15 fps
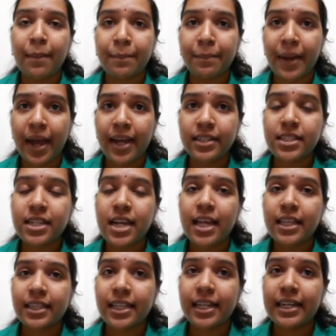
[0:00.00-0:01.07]
but
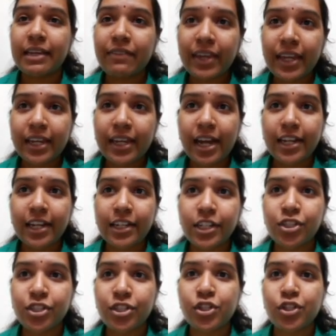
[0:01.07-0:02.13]
the living
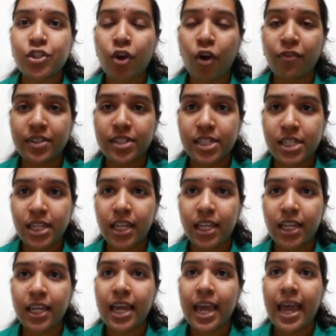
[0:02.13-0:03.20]
conditions of a
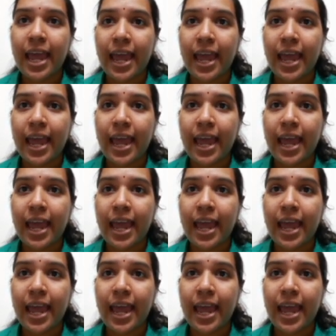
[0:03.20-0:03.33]
sea